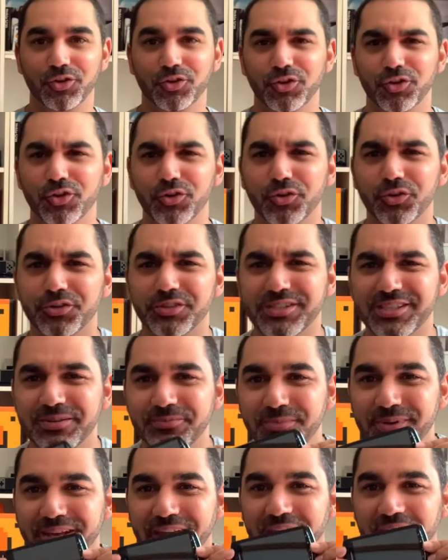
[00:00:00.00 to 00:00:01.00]
you could
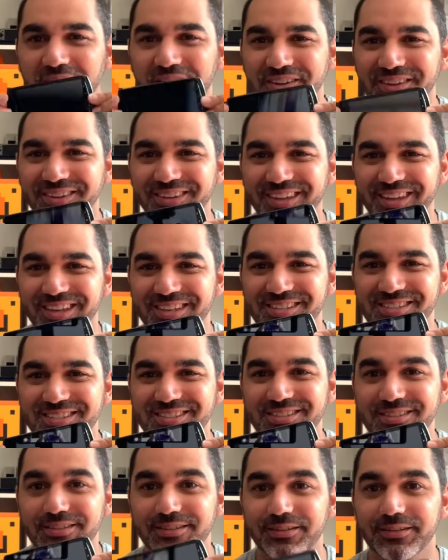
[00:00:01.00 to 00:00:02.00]
simply carry this.
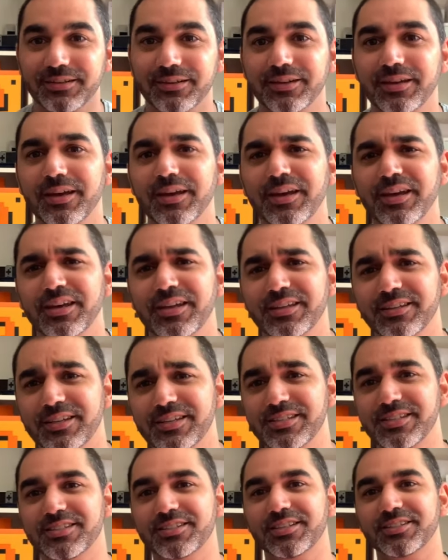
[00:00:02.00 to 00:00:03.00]
This
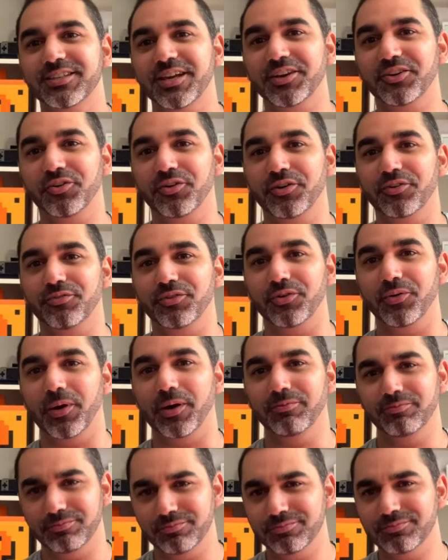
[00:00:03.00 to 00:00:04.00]
is the Techno Reviewer.
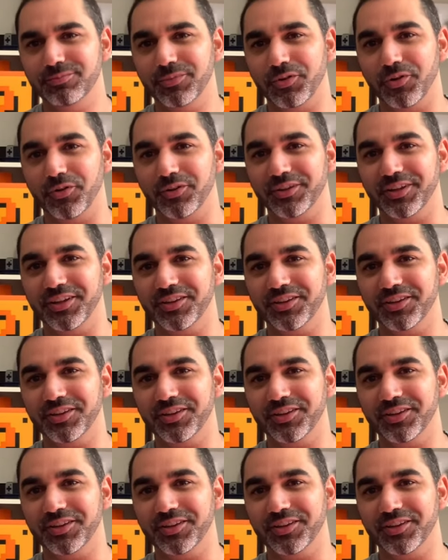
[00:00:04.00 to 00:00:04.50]
Roll the